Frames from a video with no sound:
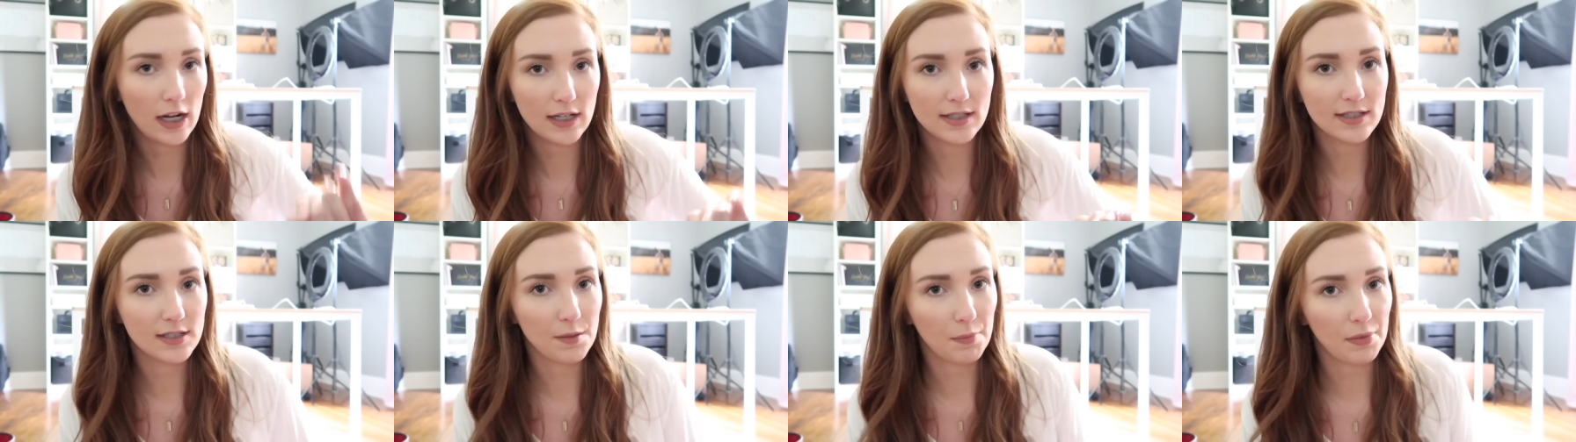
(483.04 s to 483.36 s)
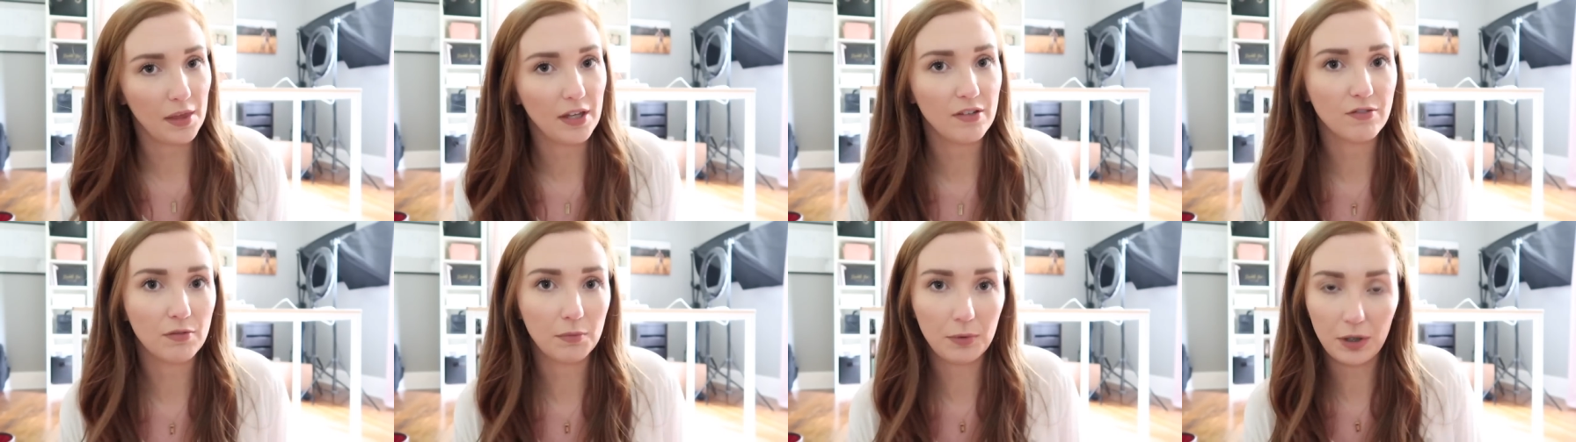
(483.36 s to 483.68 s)
gotten some
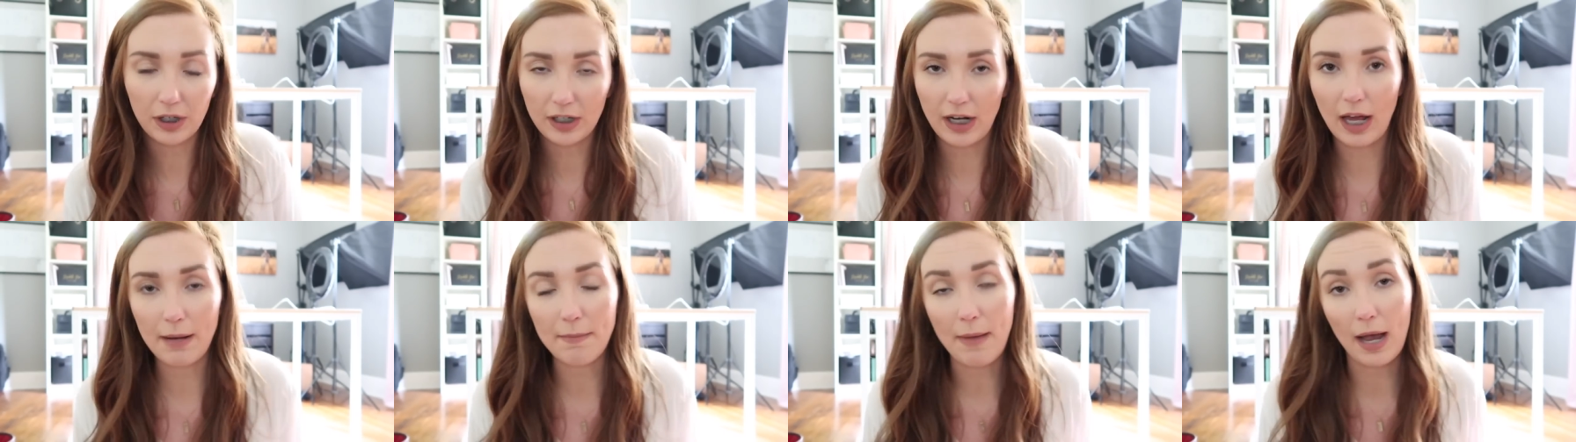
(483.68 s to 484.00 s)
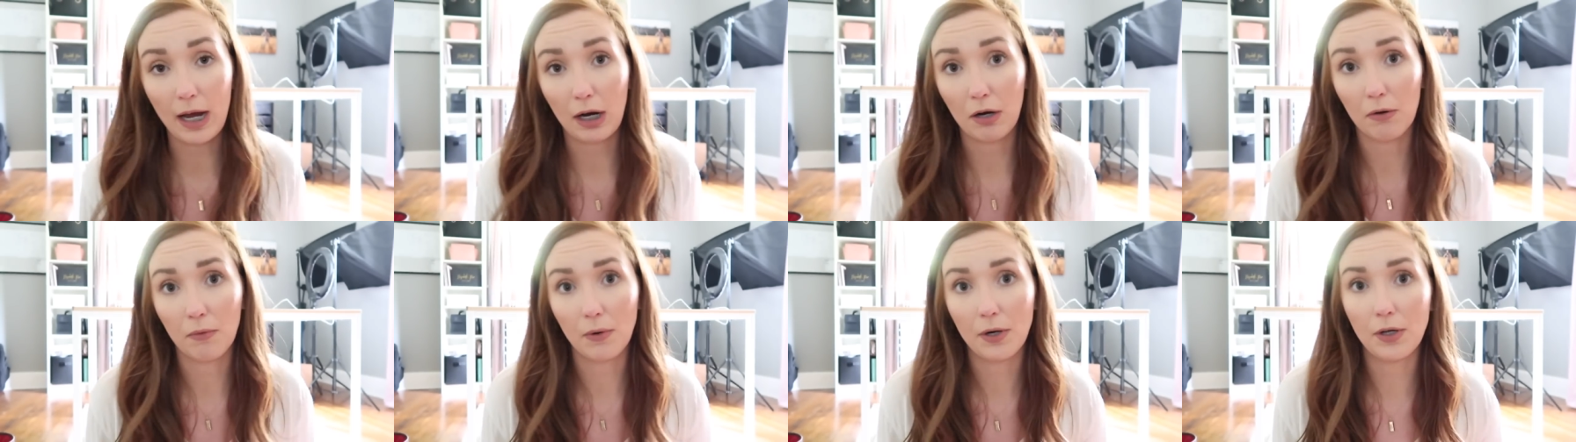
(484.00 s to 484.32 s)
things from Goodnight
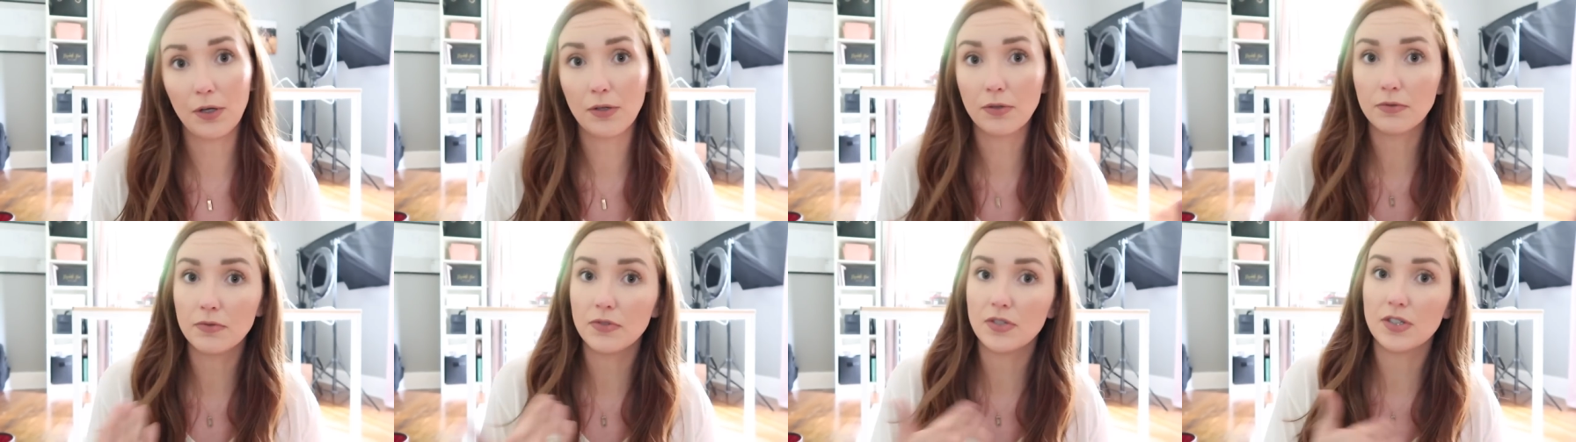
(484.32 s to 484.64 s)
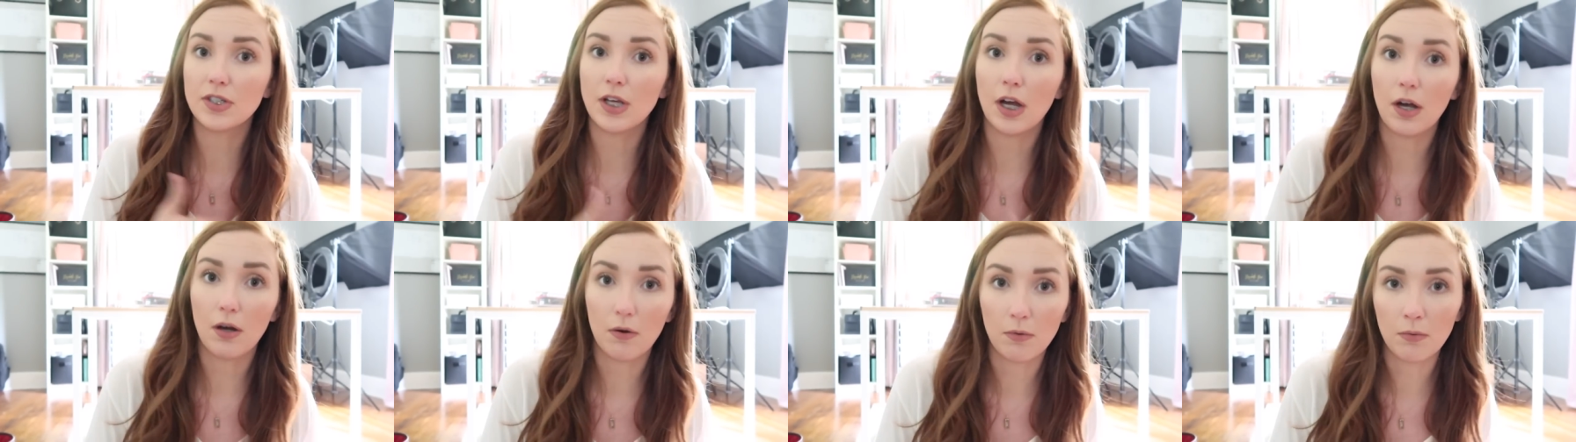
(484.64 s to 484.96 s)
Macaroon,
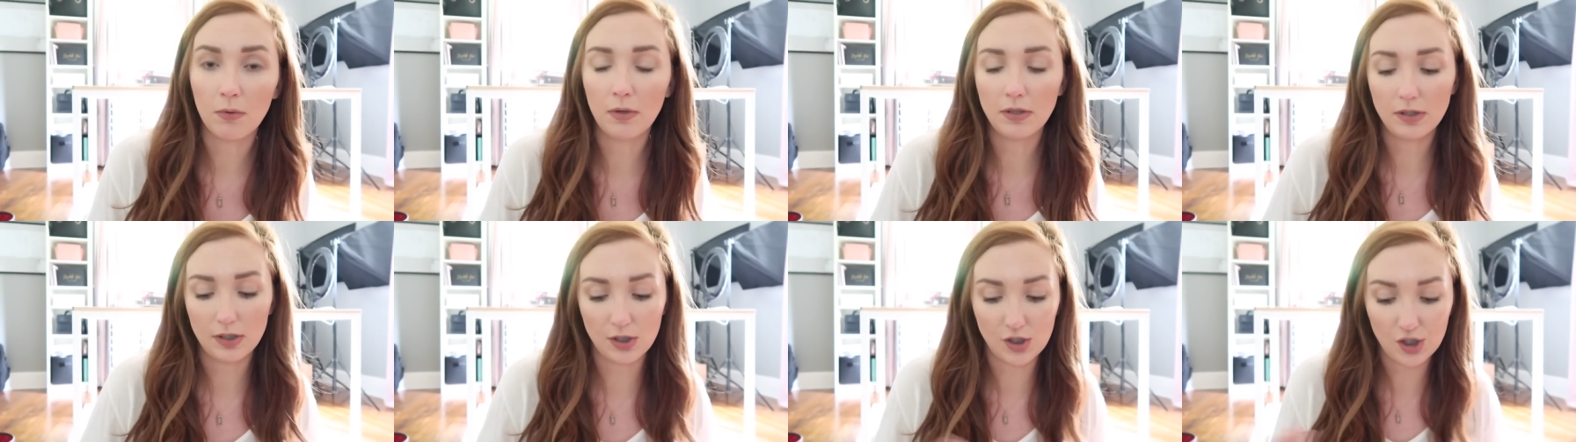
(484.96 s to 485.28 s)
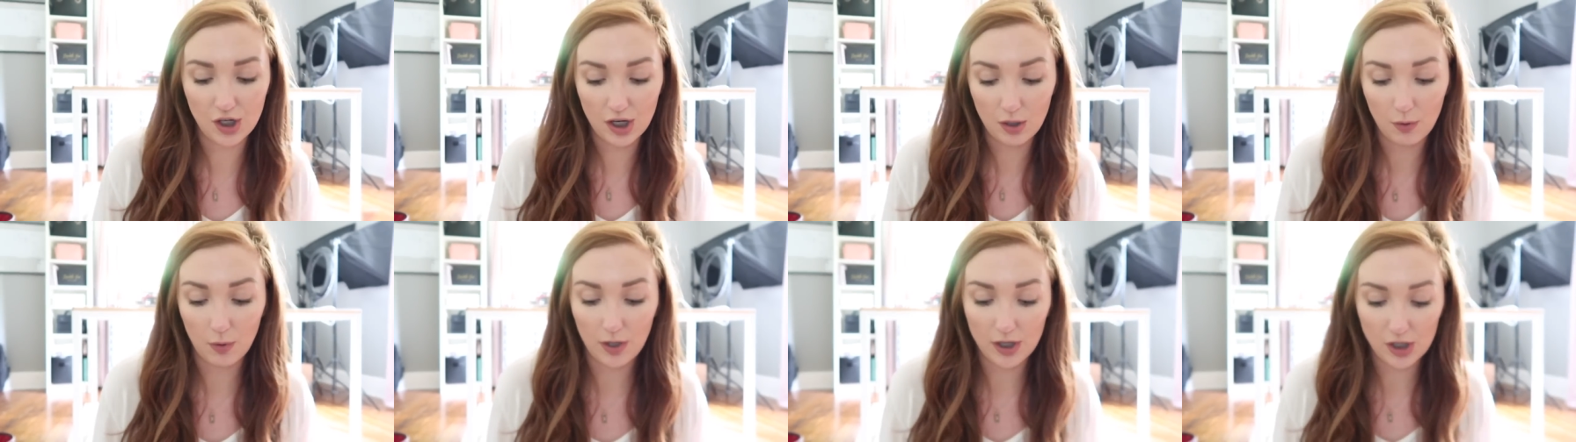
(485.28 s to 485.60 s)
so
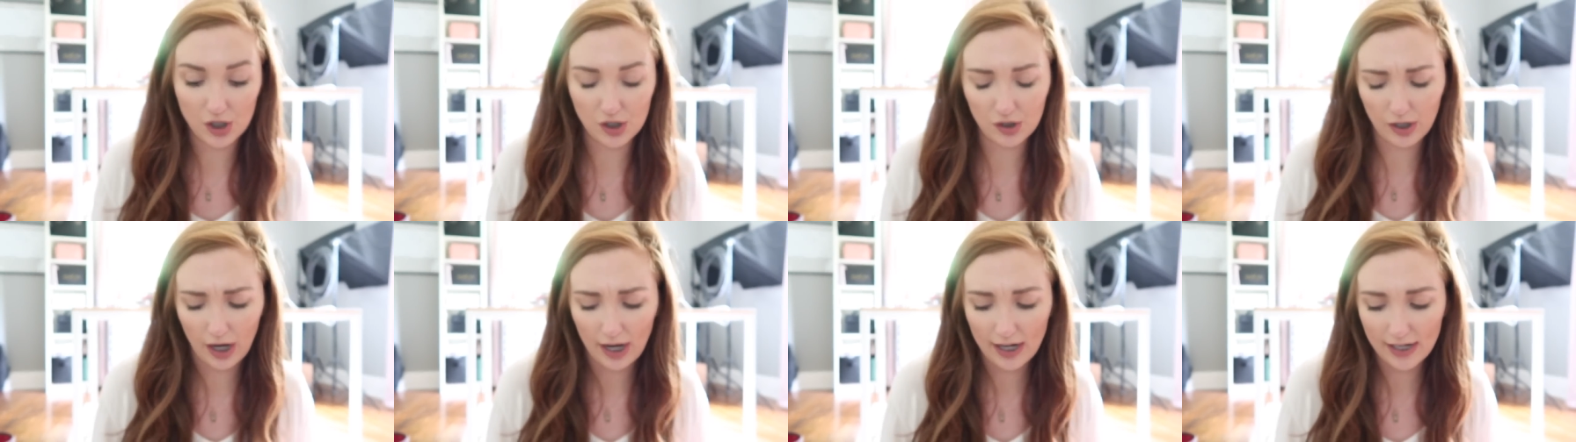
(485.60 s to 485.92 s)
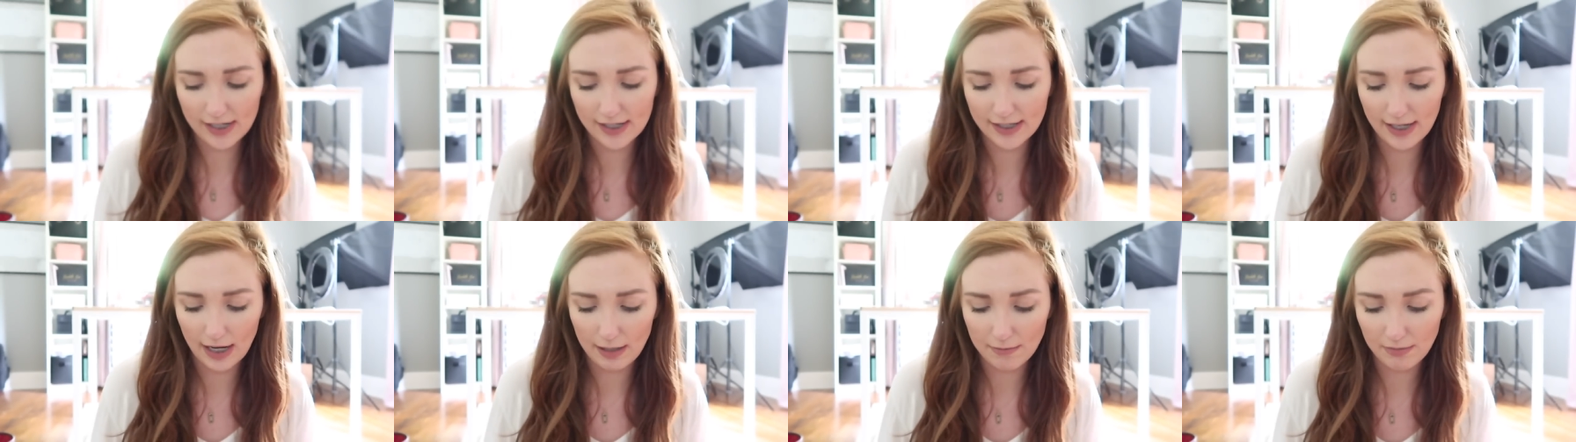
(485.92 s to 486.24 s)
Chicwish,
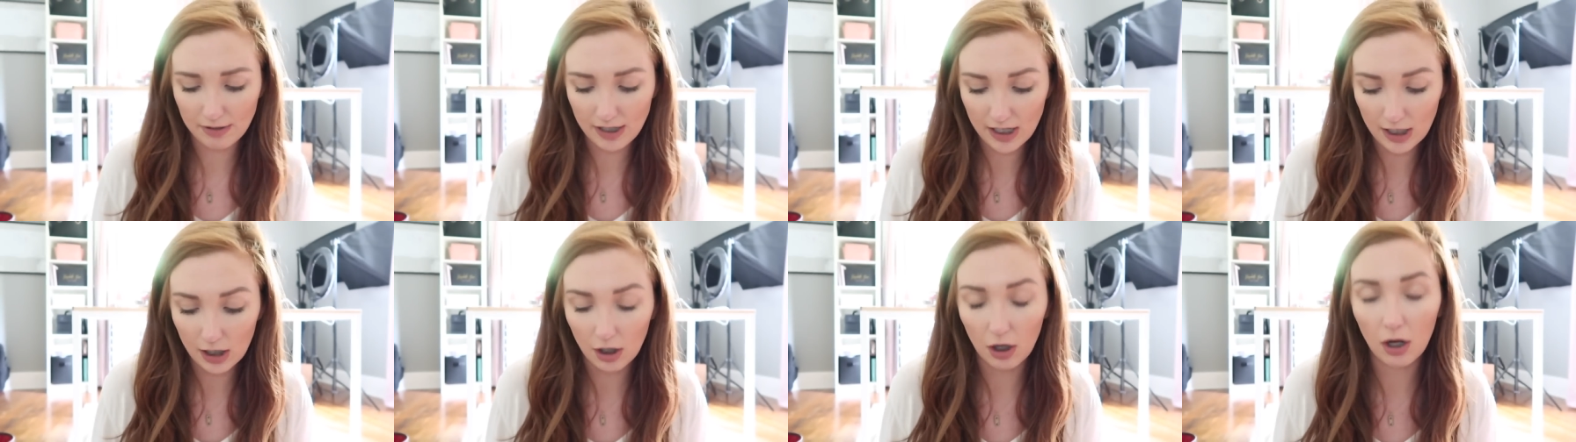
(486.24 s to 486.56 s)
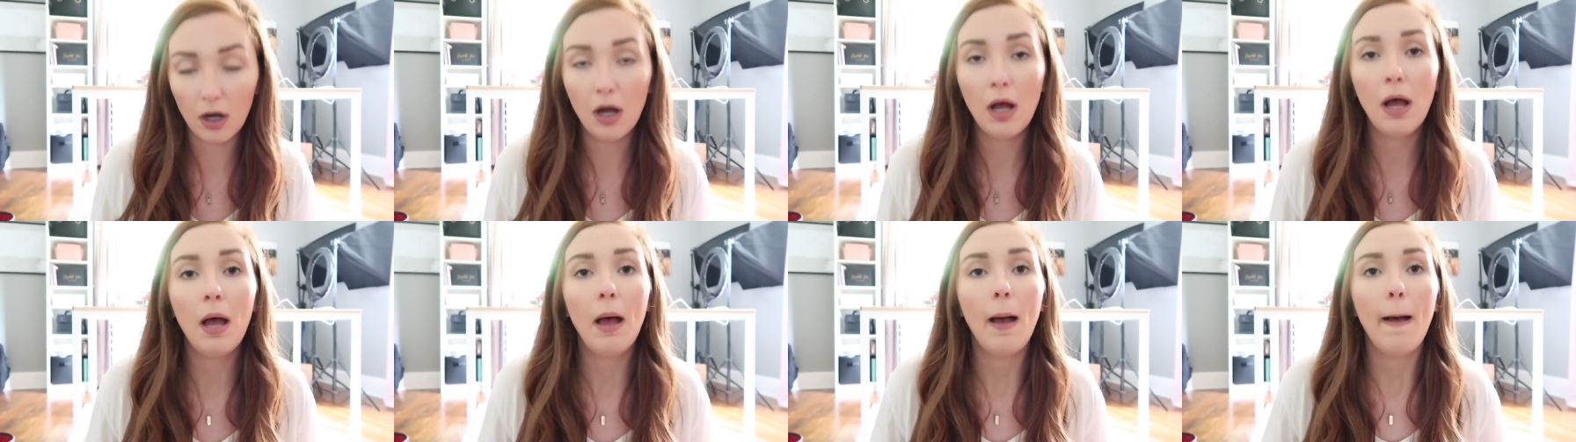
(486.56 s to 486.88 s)
kind of same
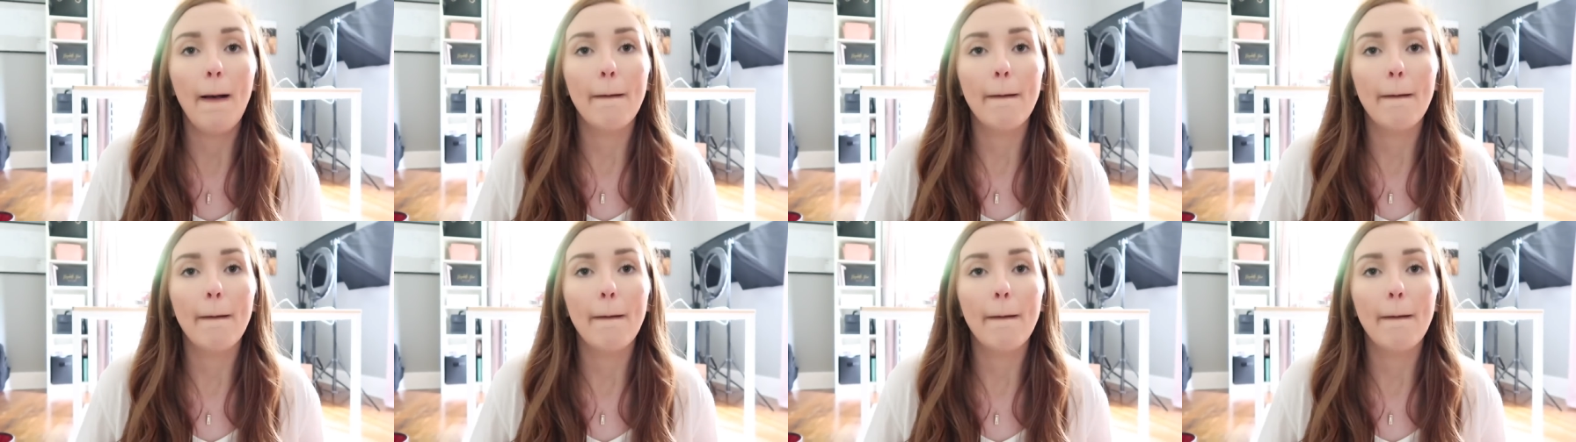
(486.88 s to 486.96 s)
deal.